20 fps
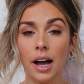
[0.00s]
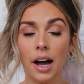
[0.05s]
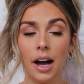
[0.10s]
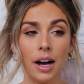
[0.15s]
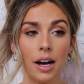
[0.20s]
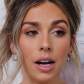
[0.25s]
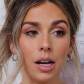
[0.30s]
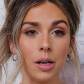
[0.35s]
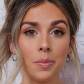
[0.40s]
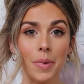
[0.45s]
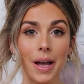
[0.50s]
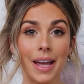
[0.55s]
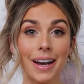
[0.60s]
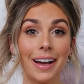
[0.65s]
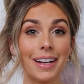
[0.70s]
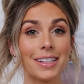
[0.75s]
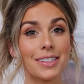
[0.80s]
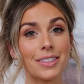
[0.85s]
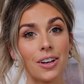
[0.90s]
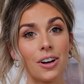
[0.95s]
And
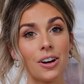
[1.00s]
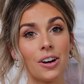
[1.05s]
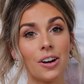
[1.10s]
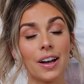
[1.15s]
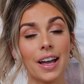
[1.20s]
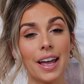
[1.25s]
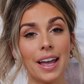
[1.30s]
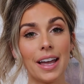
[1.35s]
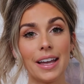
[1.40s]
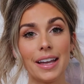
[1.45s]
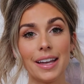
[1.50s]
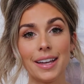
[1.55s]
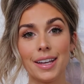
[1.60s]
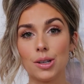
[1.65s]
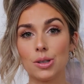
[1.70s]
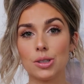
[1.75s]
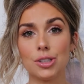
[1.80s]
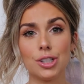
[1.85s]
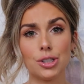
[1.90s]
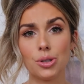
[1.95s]
I saw
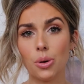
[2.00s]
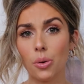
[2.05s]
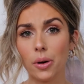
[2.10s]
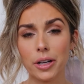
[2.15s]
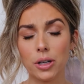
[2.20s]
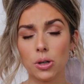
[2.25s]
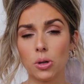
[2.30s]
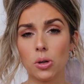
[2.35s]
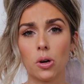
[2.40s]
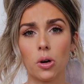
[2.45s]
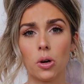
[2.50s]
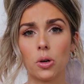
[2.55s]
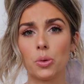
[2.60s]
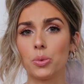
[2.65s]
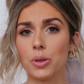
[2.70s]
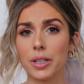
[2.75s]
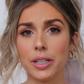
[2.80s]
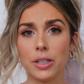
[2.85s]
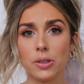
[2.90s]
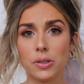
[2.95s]
a tutorial or
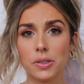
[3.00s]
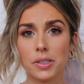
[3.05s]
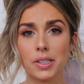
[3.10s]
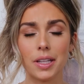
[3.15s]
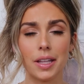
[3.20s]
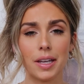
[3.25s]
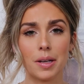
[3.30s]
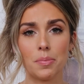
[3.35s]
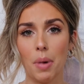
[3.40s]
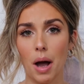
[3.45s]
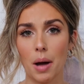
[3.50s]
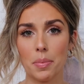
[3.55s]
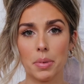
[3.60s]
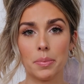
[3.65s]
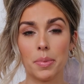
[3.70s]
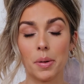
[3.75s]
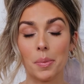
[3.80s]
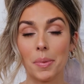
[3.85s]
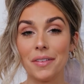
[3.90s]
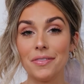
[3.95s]
reels like pop
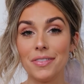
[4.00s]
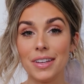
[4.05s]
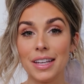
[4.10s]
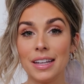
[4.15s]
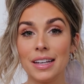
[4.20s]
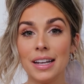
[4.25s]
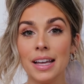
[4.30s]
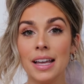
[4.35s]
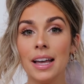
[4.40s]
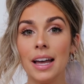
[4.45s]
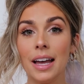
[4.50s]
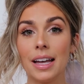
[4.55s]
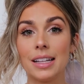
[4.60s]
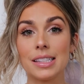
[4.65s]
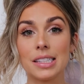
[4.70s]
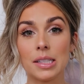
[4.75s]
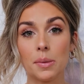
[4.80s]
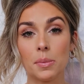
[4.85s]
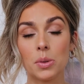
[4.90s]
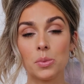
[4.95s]
up on my feed
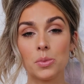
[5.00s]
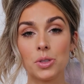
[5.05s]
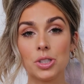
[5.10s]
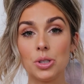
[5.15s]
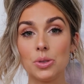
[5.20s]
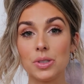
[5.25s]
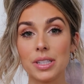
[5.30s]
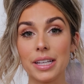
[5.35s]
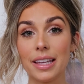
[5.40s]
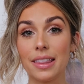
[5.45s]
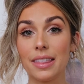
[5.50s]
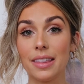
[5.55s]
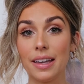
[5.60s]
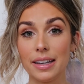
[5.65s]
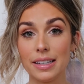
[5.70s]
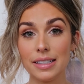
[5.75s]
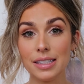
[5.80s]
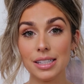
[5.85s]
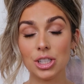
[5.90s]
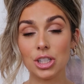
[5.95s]
and someone was using
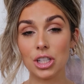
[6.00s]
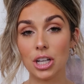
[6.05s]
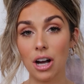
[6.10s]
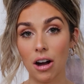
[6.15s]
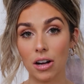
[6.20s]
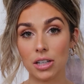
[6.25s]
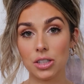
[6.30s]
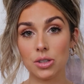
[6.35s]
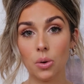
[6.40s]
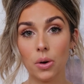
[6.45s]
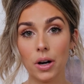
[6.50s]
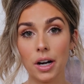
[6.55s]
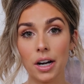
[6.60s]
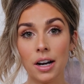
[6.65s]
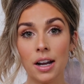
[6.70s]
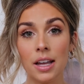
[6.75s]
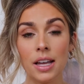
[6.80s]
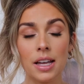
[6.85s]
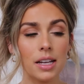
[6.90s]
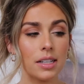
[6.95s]
this to
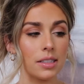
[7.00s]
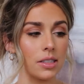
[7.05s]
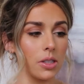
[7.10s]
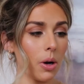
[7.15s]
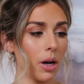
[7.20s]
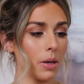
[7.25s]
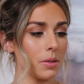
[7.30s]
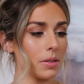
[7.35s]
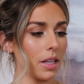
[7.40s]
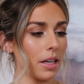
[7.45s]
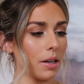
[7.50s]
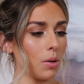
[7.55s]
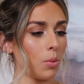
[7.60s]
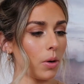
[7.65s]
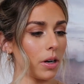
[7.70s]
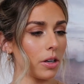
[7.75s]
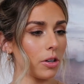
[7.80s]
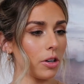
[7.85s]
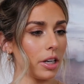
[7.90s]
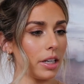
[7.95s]
contour. So I was like,
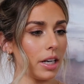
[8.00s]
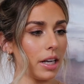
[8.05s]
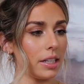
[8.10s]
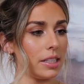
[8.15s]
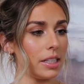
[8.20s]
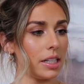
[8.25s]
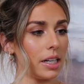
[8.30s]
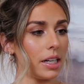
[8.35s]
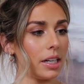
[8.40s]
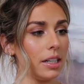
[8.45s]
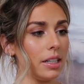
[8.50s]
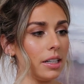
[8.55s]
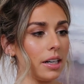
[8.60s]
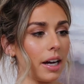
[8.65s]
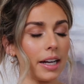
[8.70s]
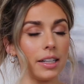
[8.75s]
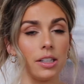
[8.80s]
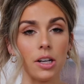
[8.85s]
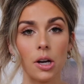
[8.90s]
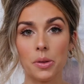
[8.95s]
what a great idea.
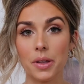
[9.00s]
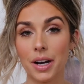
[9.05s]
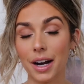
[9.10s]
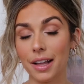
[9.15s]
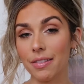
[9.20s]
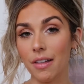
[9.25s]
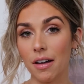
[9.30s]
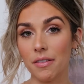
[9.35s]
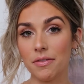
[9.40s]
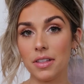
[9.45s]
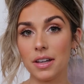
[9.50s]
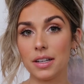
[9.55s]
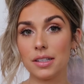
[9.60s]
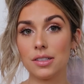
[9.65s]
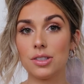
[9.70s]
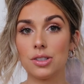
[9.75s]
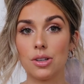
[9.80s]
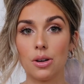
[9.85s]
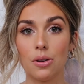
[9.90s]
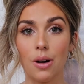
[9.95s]
I know that I love
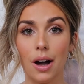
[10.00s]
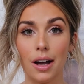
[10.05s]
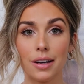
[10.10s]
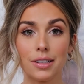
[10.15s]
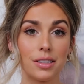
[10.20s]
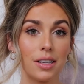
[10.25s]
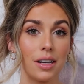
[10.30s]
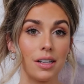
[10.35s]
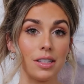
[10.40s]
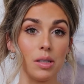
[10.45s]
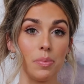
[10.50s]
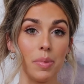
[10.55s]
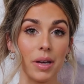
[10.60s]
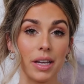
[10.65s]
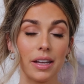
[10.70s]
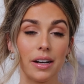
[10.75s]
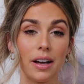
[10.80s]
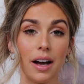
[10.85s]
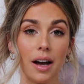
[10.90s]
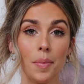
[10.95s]
this, so I decided to
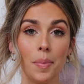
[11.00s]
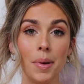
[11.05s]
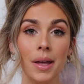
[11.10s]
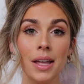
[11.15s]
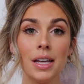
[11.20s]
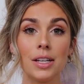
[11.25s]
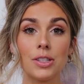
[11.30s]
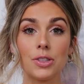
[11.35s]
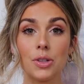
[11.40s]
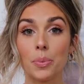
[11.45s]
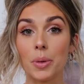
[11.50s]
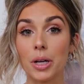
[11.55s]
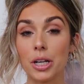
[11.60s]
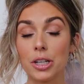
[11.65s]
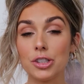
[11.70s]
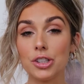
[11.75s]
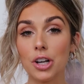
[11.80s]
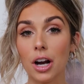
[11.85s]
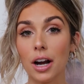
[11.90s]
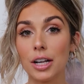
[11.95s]
pick it up. So I'm
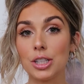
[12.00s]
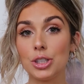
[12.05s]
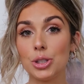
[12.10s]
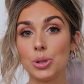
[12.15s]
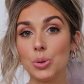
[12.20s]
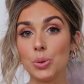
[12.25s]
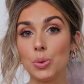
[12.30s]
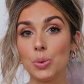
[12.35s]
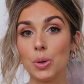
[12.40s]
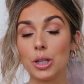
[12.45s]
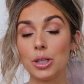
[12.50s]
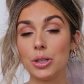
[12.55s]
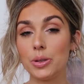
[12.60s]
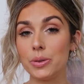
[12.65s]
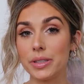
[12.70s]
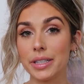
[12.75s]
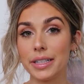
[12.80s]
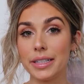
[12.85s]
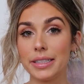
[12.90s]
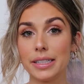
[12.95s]
gonna try to
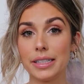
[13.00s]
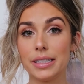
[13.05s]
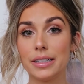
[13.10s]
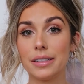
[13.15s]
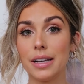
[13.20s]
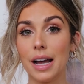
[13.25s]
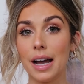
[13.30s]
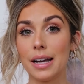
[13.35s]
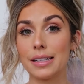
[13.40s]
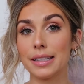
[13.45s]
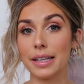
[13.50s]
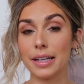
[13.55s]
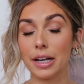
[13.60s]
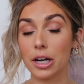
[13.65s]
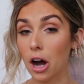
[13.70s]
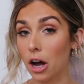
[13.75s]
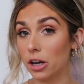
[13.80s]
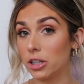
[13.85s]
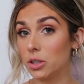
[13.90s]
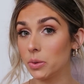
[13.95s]
use it as like a
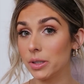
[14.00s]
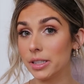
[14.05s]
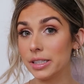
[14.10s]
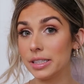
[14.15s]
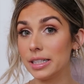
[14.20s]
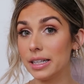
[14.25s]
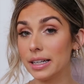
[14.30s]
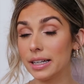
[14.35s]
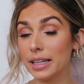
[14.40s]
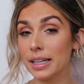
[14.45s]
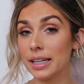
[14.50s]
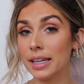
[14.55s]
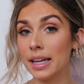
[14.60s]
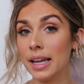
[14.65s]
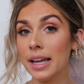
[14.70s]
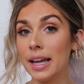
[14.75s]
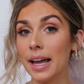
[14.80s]
contour stick